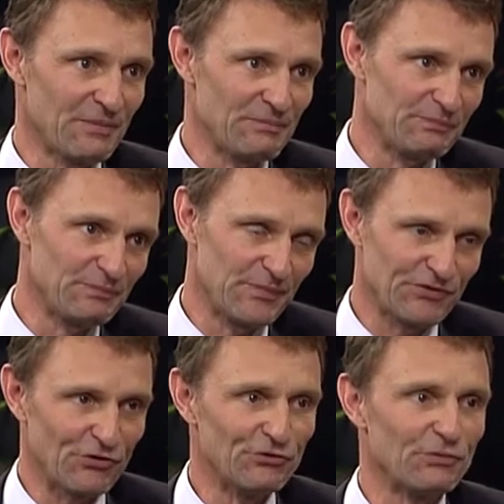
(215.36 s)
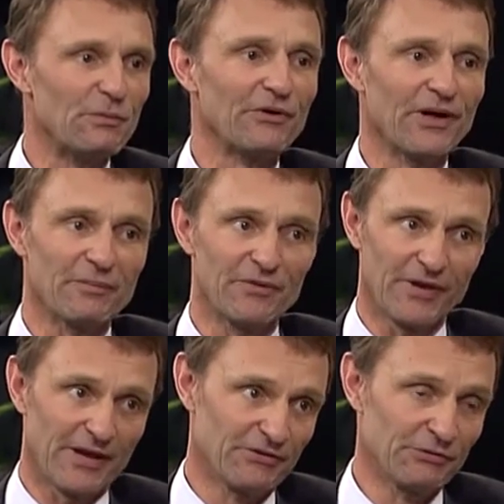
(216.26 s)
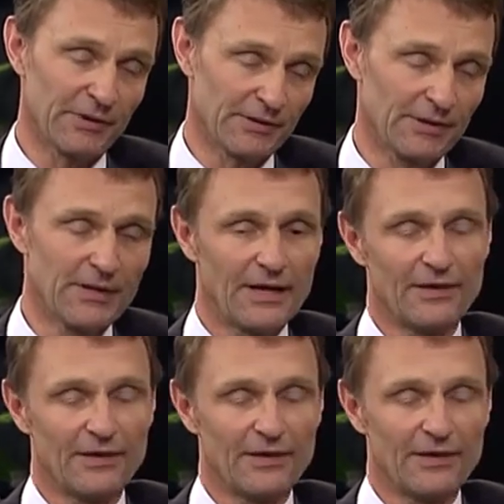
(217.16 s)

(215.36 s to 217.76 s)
um, schools well will put anywhere. up and, and do mm. well.